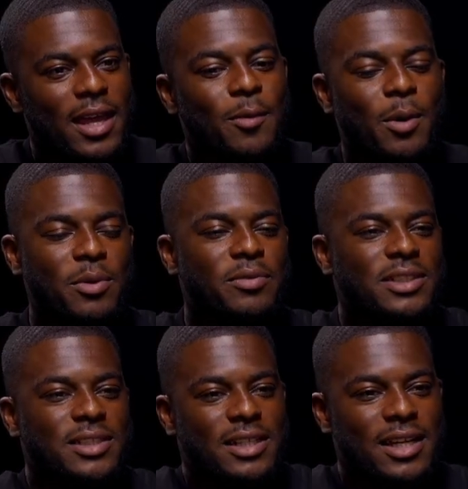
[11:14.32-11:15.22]
But moving
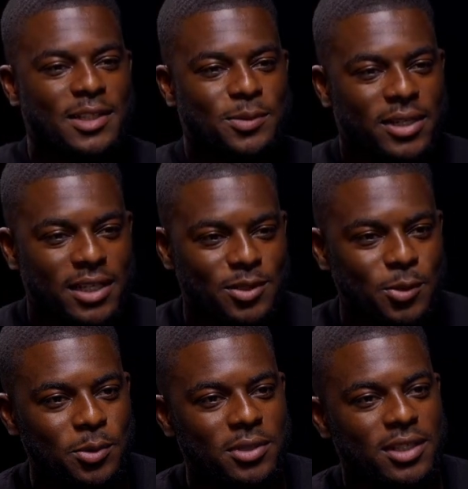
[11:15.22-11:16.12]
into the next wing, it's
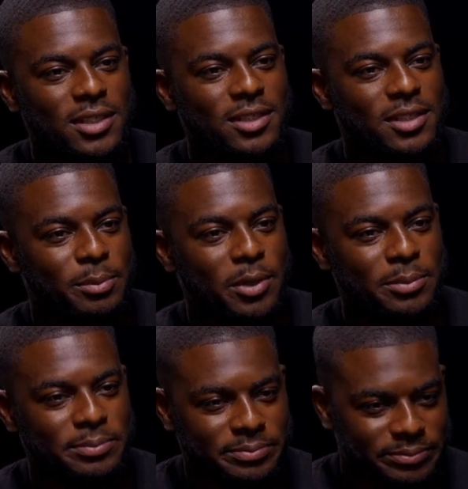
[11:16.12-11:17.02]
called the bomb.